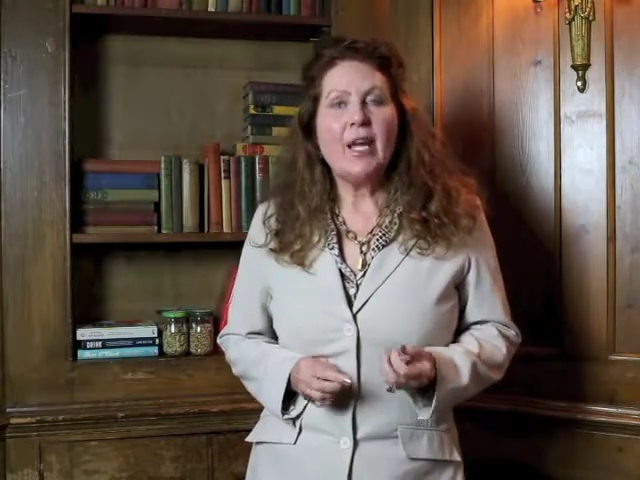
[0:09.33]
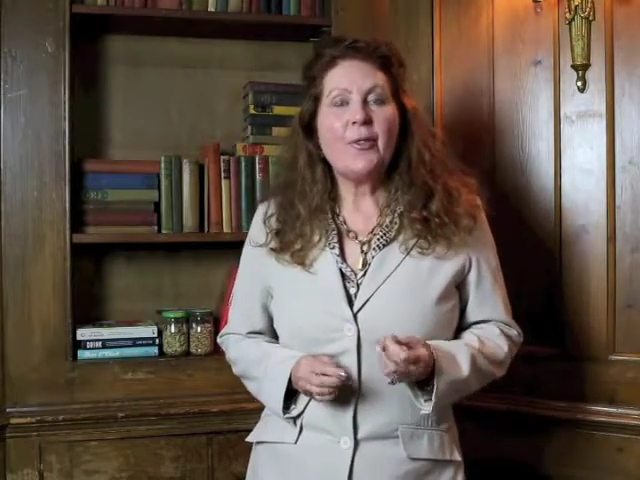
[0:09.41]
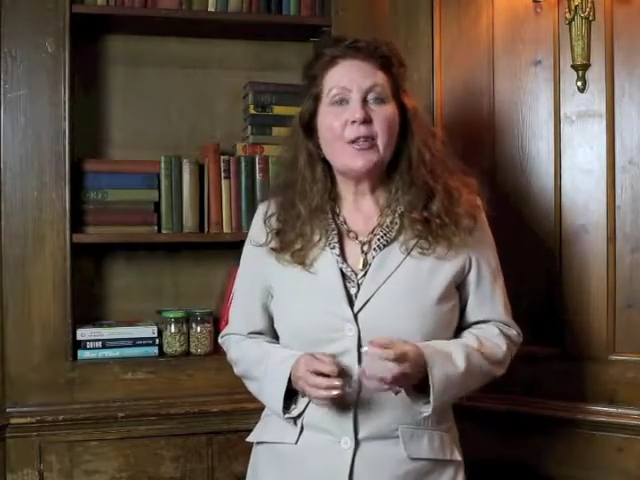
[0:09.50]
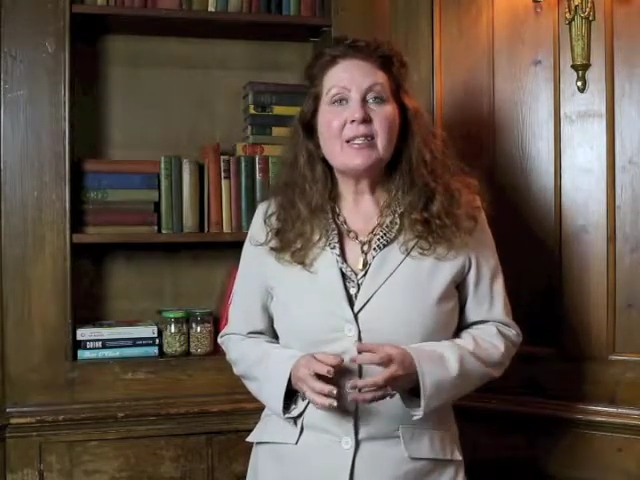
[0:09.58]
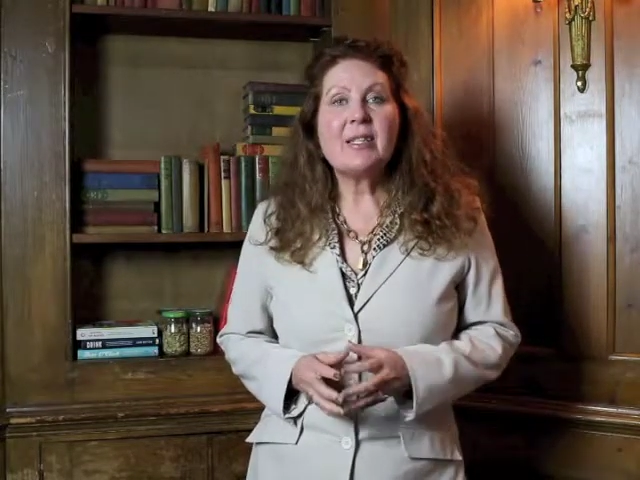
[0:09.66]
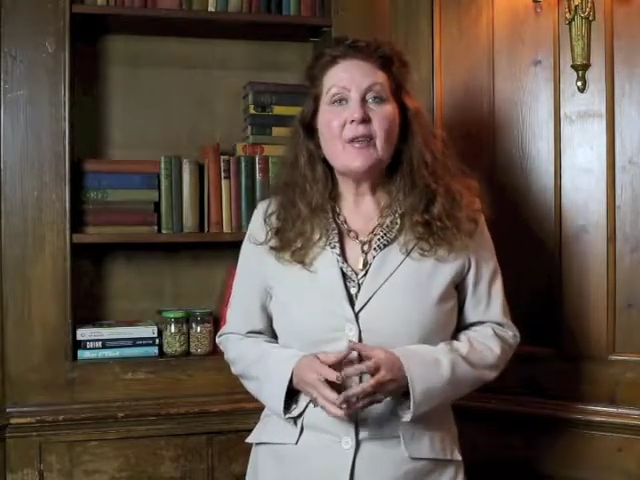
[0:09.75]

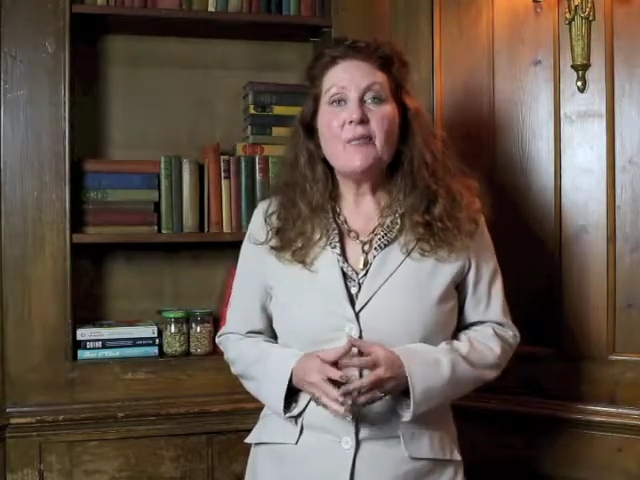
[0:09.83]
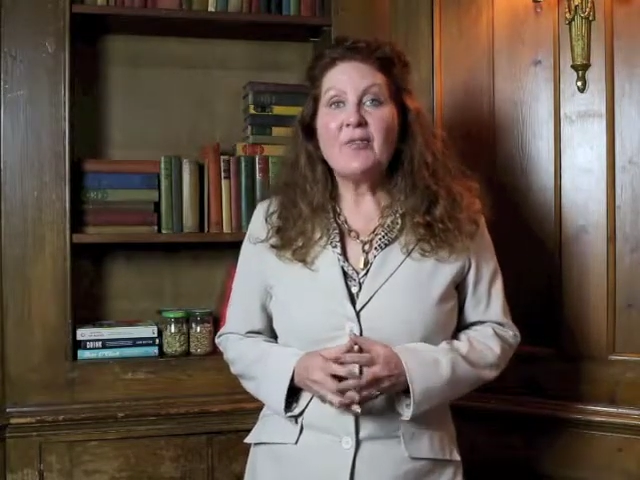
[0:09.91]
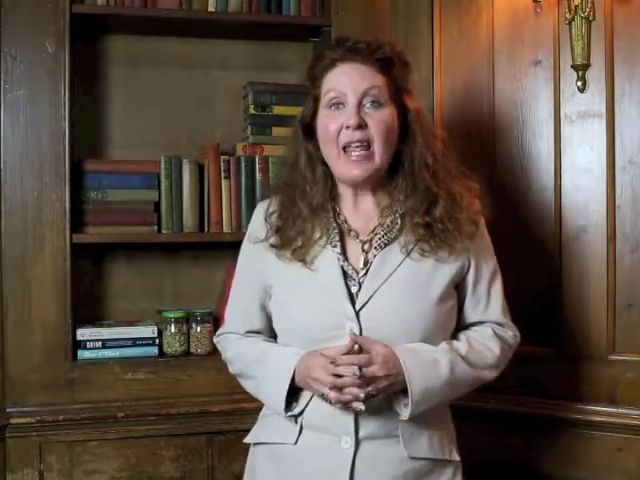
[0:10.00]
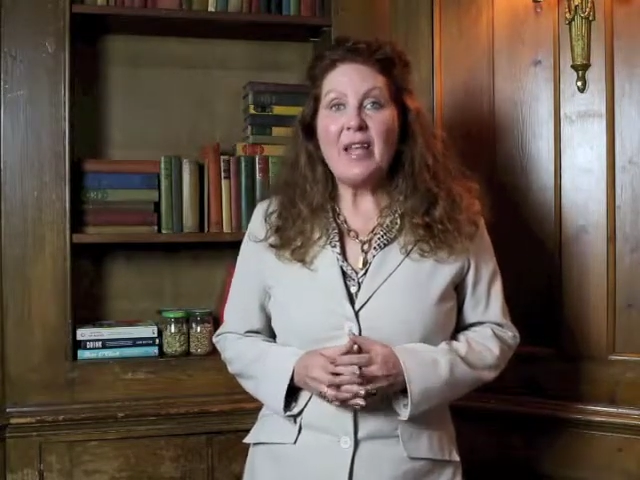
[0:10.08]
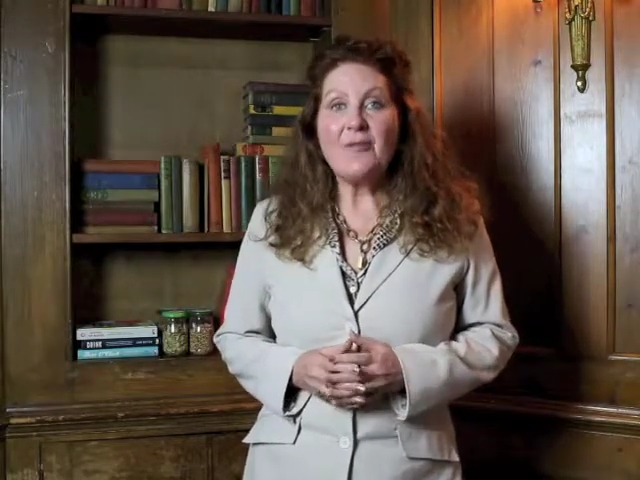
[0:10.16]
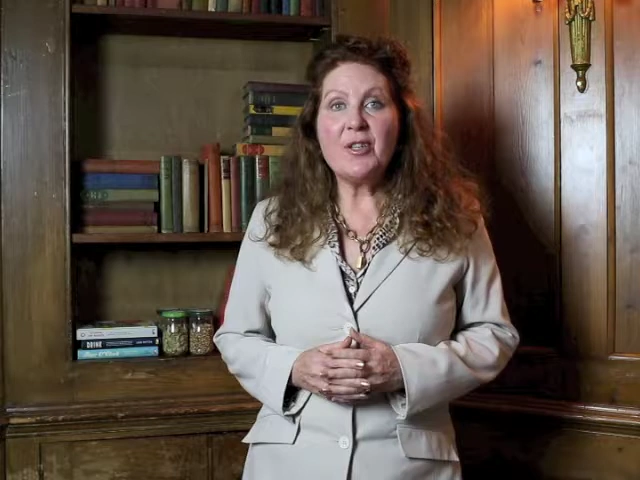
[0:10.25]
that's
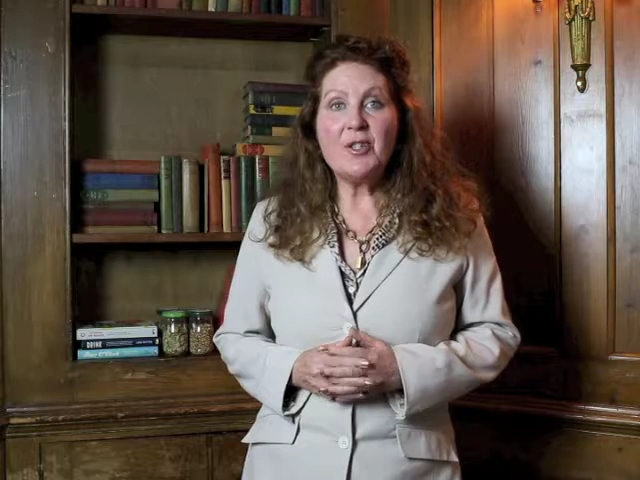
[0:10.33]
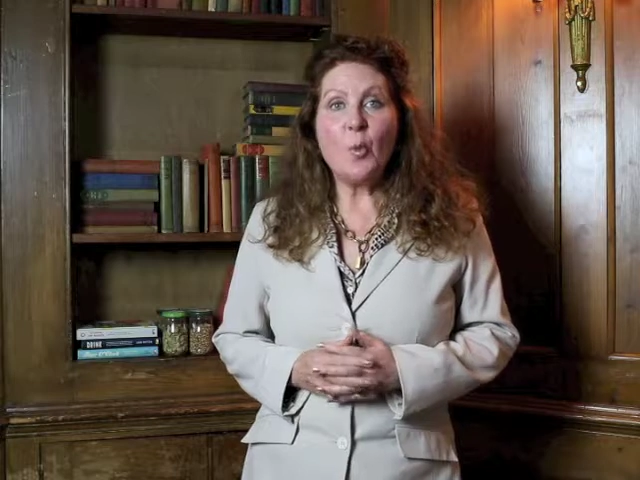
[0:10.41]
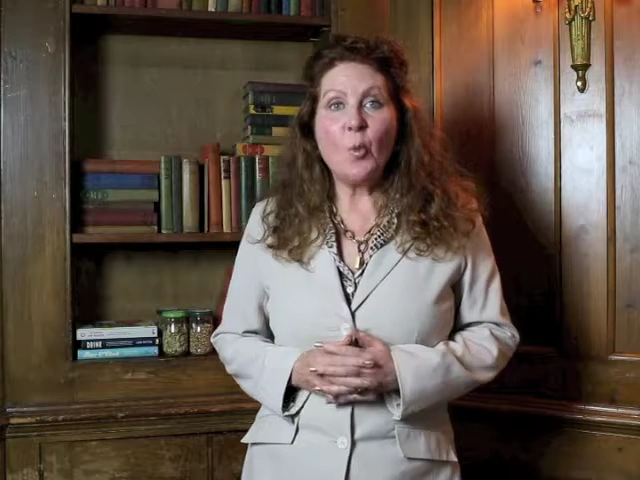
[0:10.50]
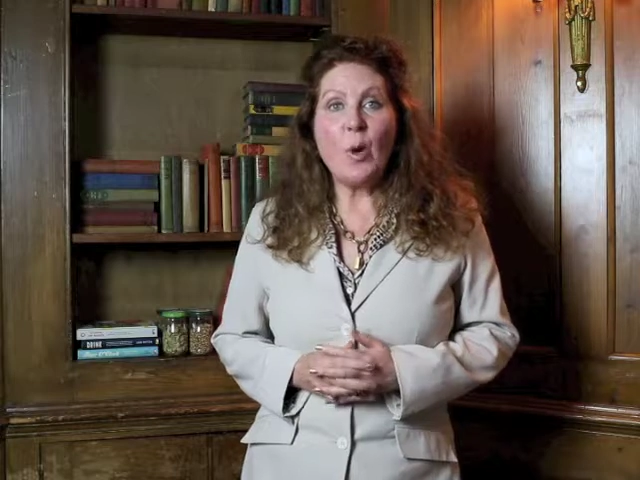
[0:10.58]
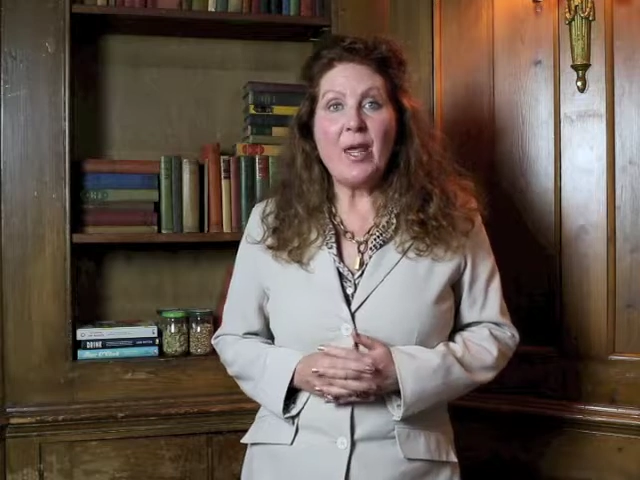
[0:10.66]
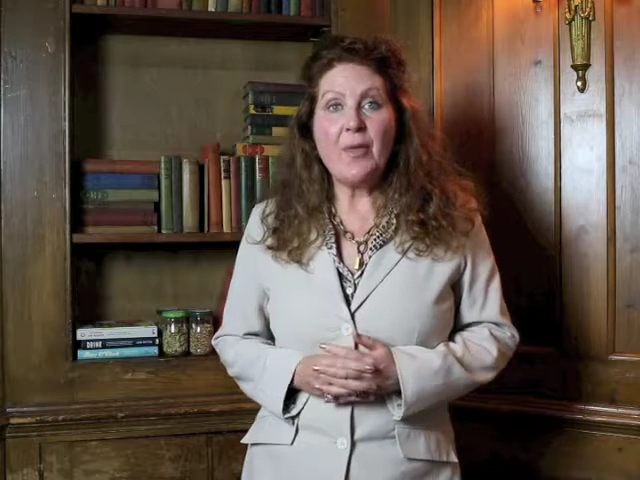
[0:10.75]

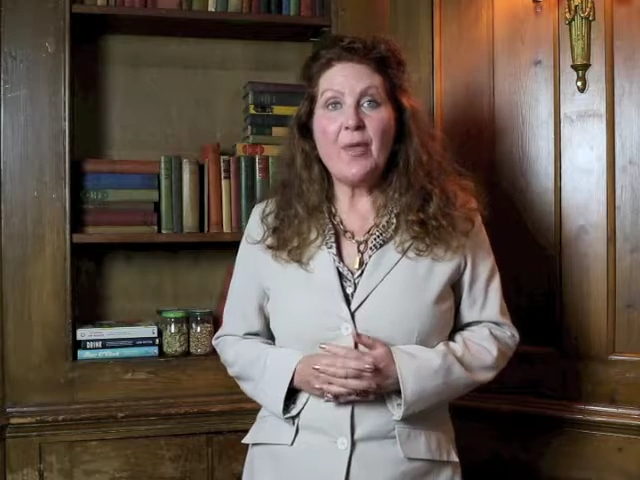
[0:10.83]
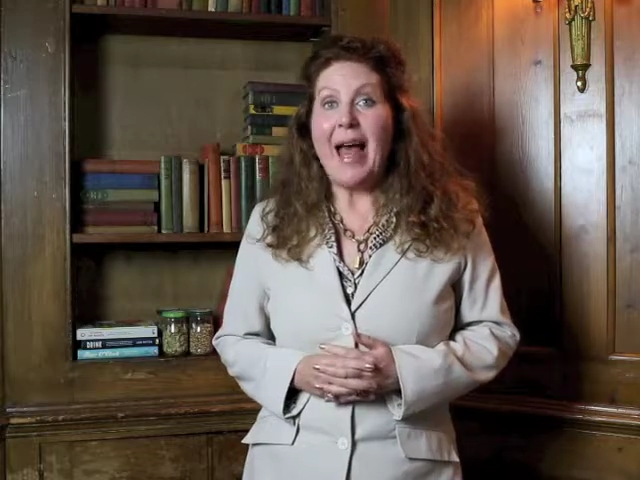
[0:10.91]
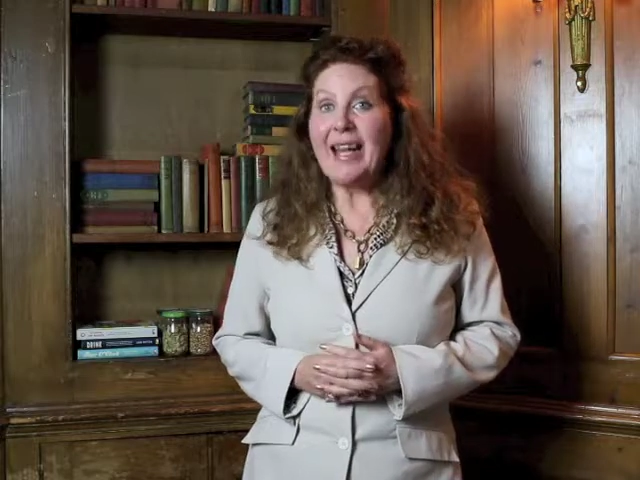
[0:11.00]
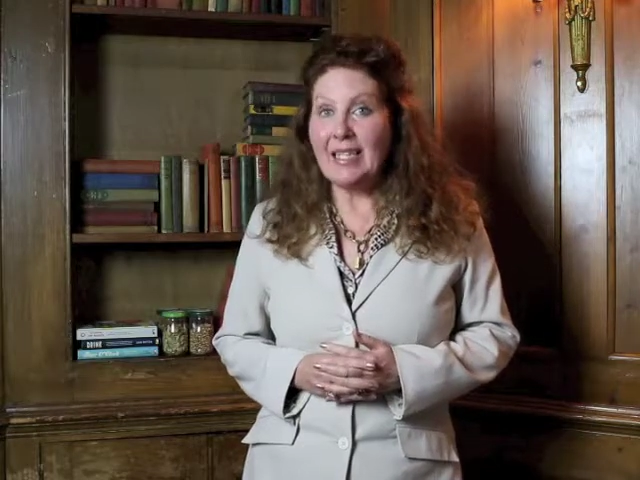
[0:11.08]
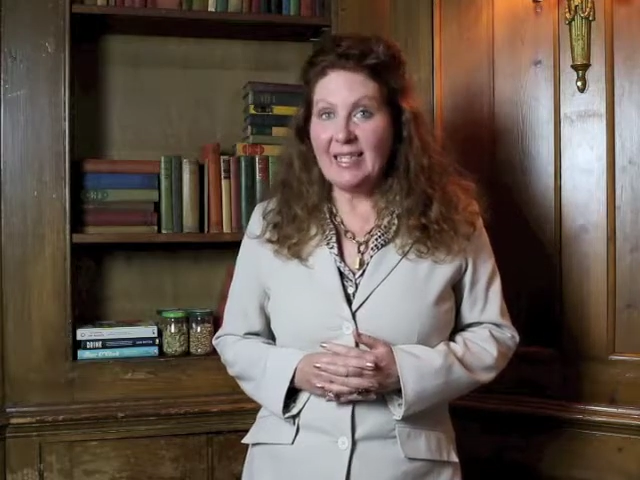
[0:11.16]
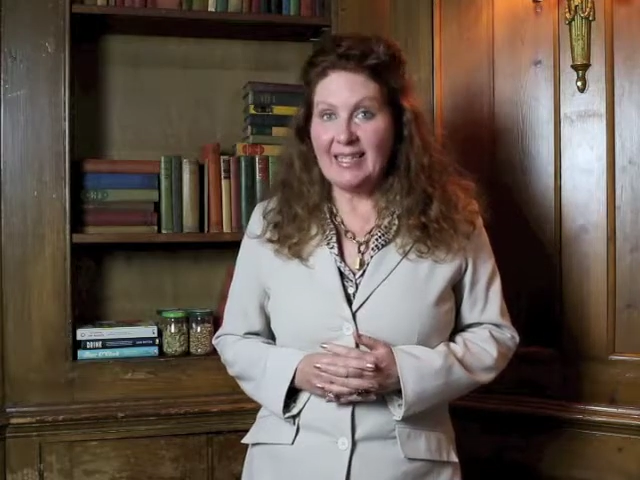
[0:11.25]
flavoured with
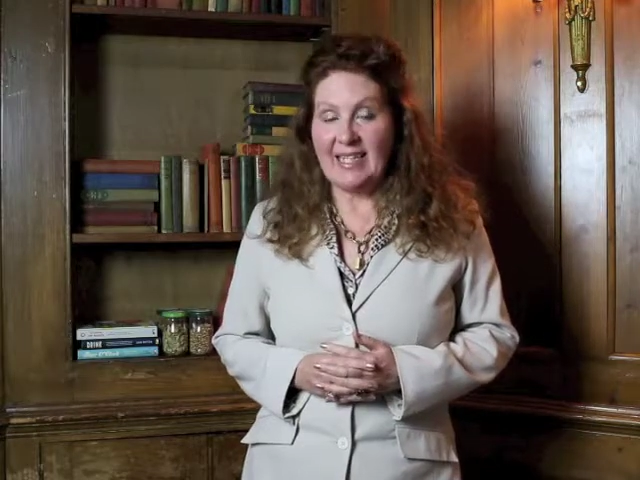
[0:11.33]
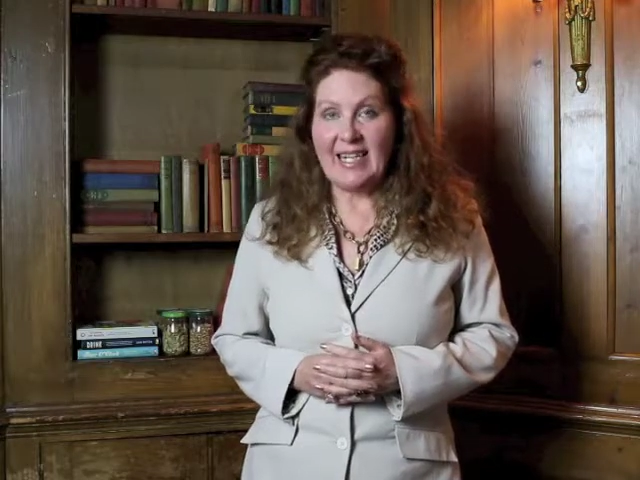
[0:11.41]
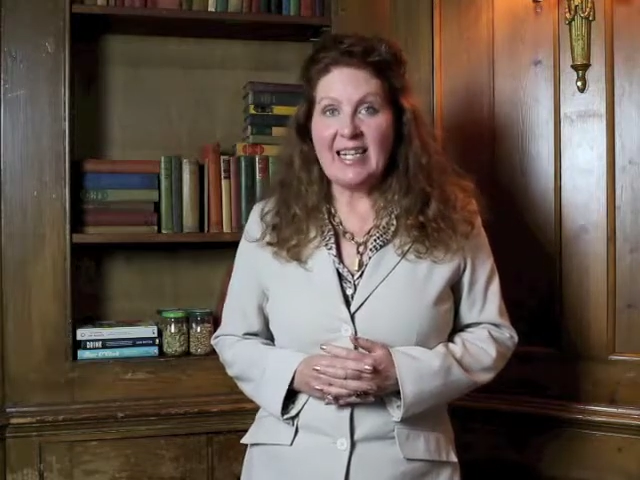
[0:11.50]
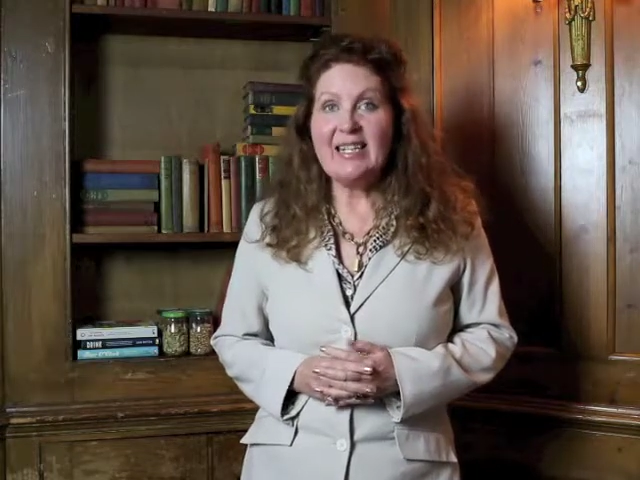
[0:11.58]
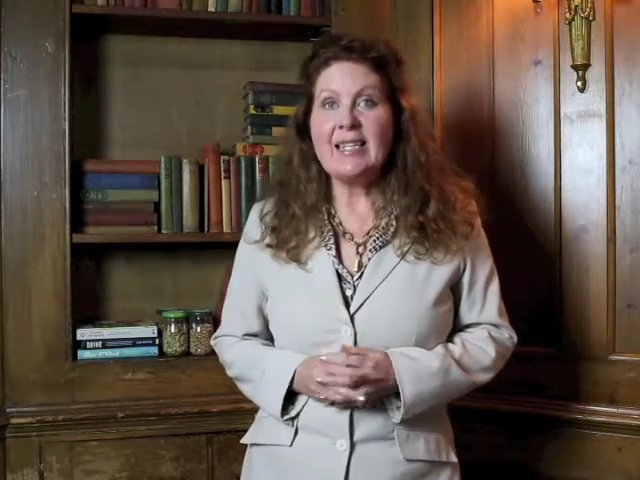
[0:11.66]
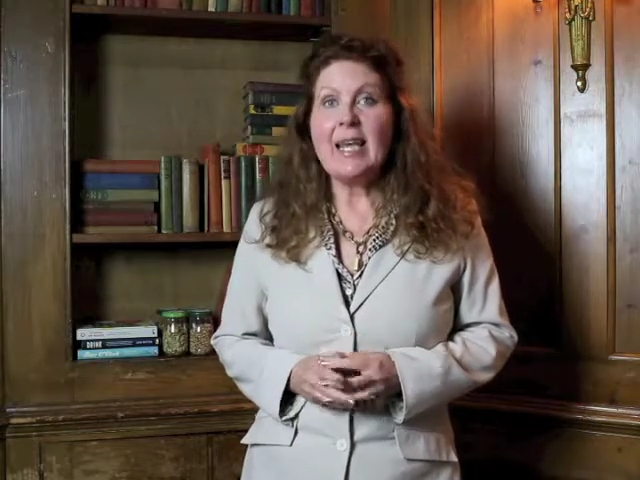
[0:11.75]

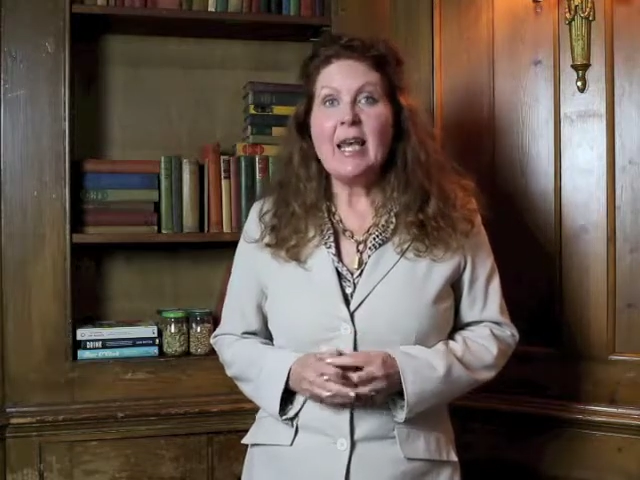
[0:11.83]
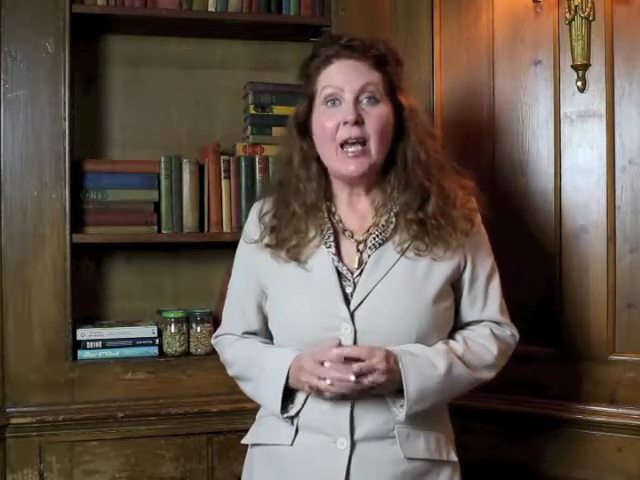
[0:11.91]
aniseed